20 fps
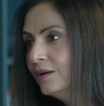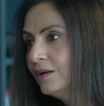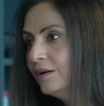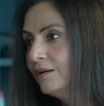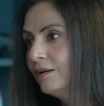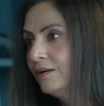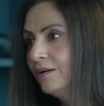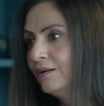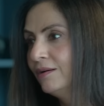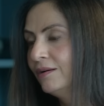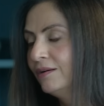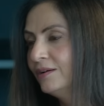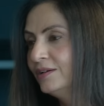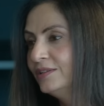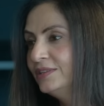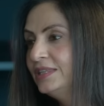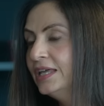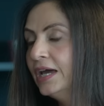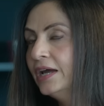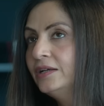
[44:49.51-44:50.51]
uh,
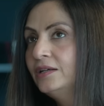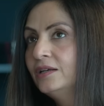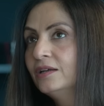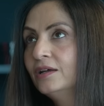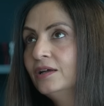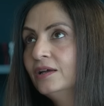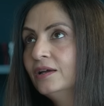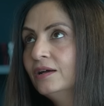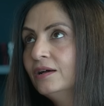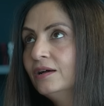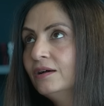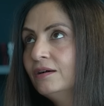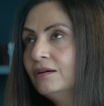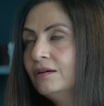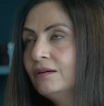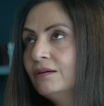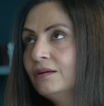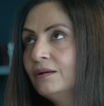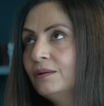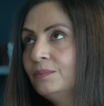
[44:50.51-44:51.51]
that
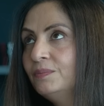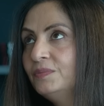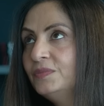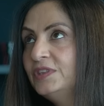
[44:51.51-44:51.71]
uh,